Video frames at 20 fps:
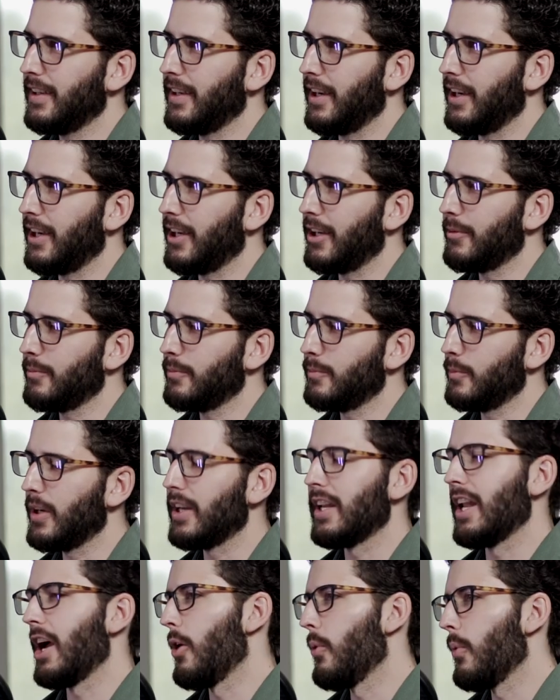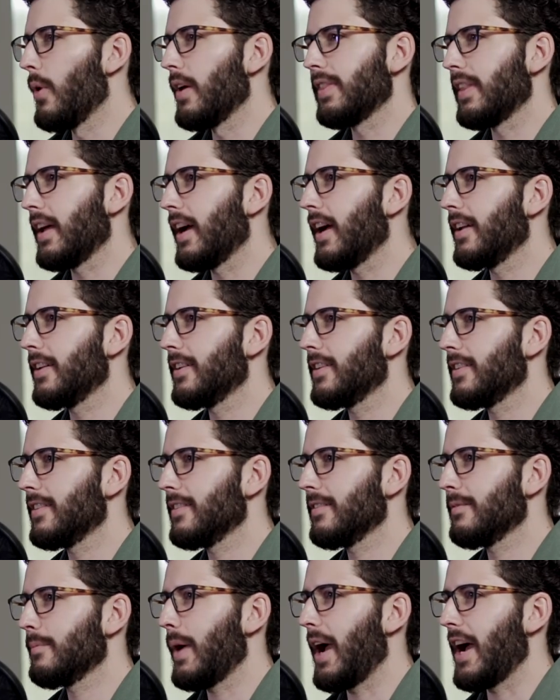um, written out what that
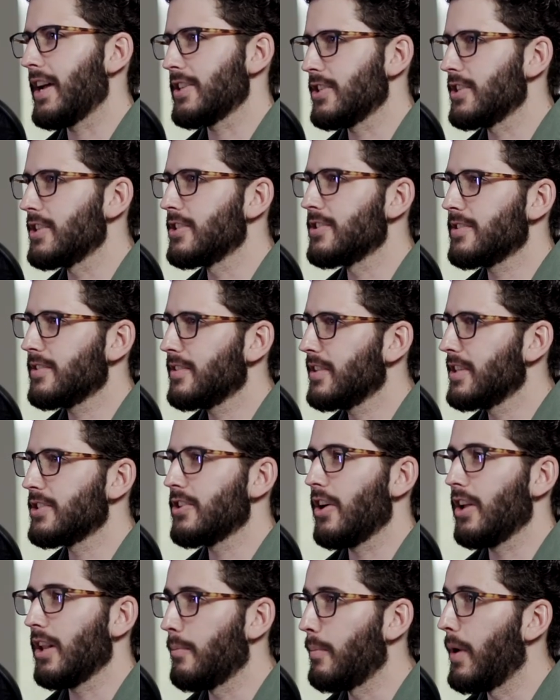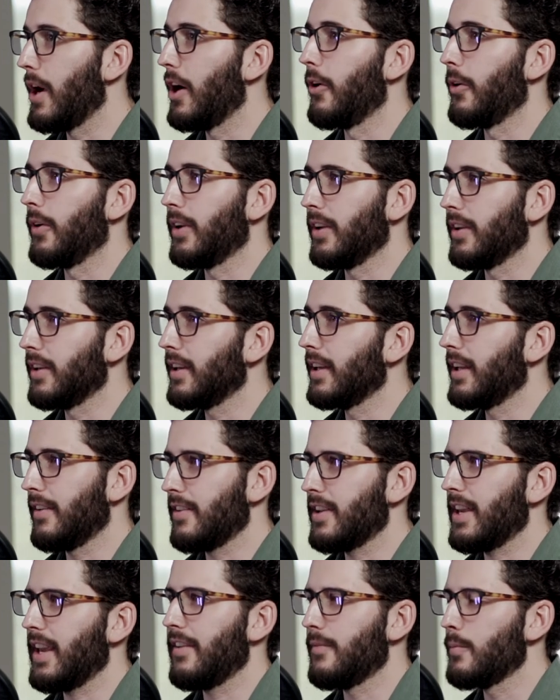passage is all about and mm-hmm.
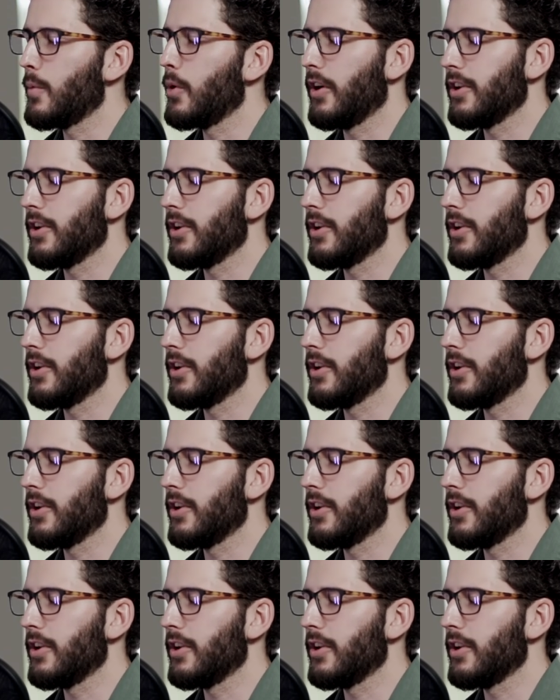give more